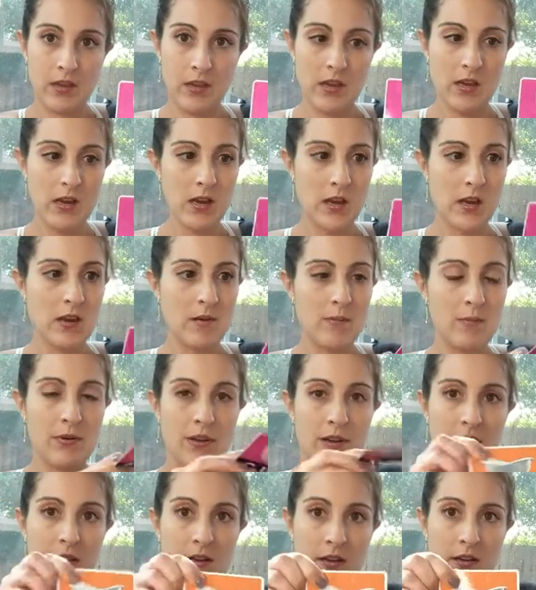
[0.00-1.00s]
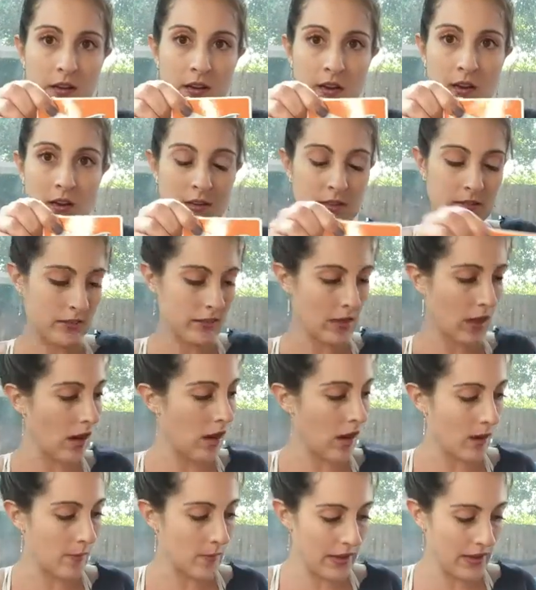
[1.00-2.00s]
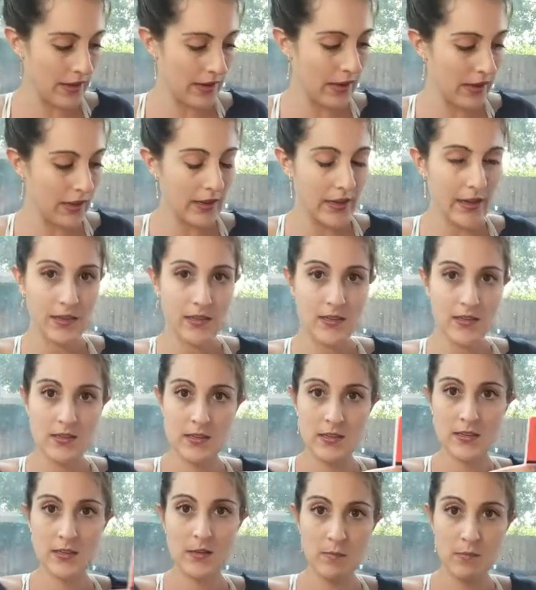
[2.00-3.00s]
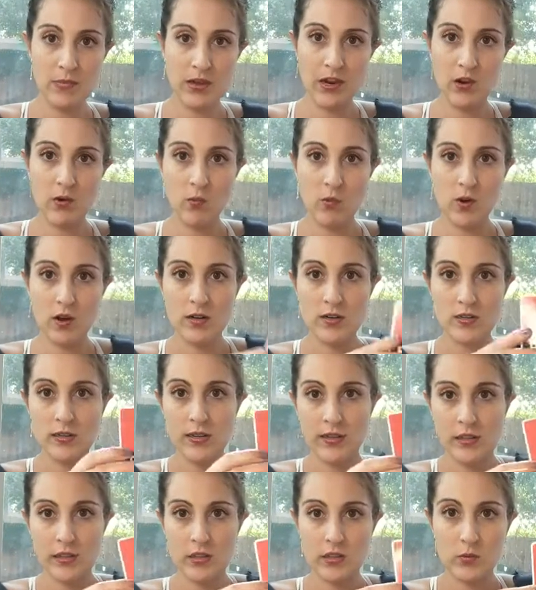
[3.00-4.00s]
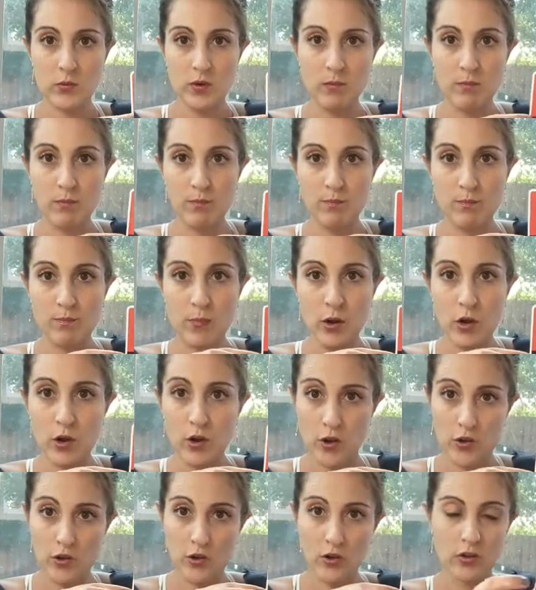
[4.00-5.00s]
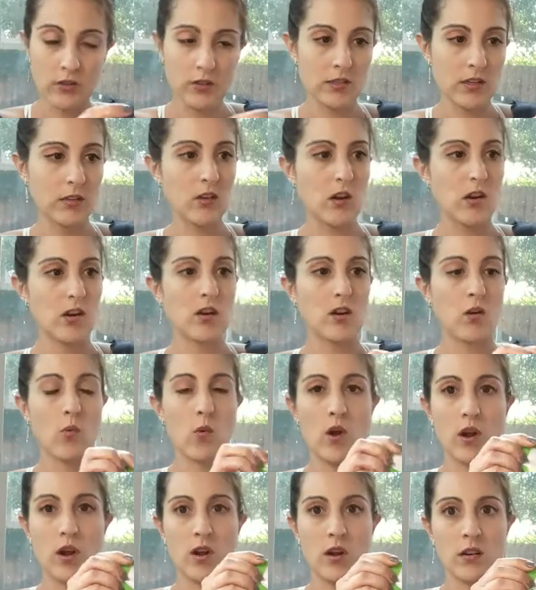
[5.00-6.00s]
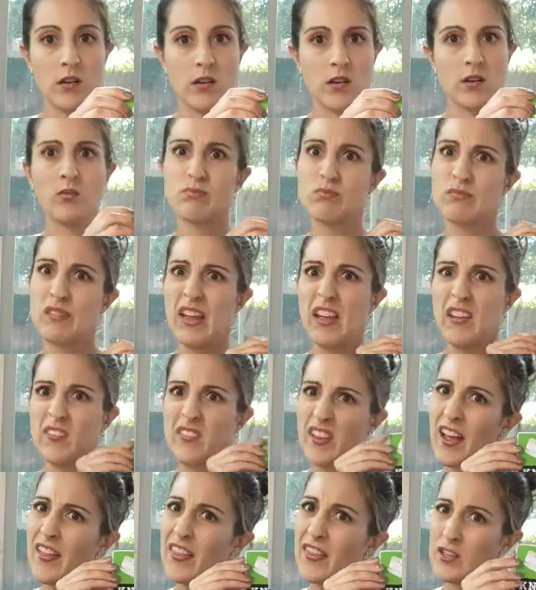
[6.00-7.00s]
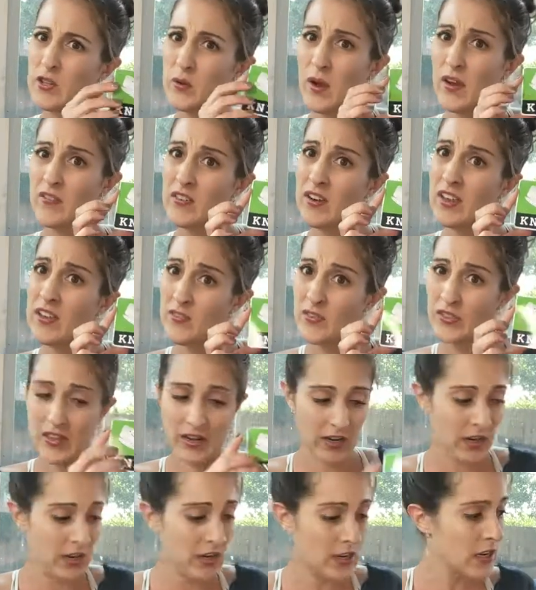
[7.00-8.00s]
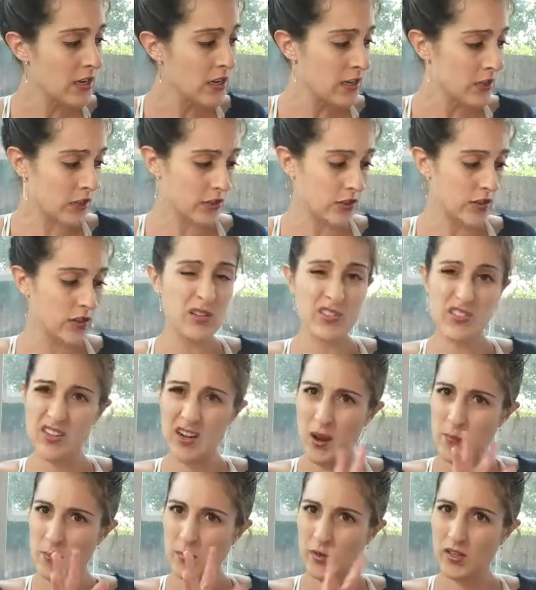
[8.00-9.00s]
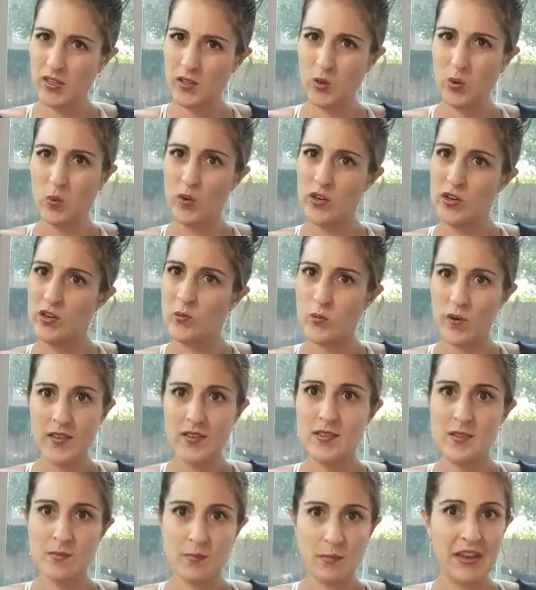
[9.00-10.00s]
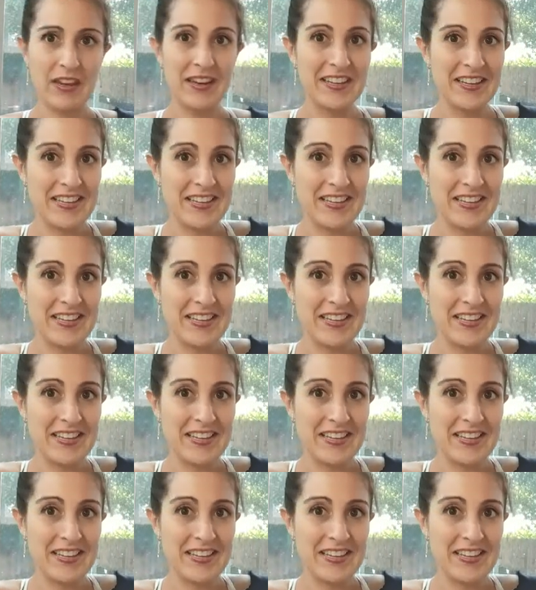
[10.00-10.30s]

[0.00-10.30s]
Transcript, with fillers: cup, tub. And it, it gets to some bigger words like this one, pearl is a longer word. Oh, knife. Yeah, they do have a knife in there. Just, you know, there's a couple of little weird ones, but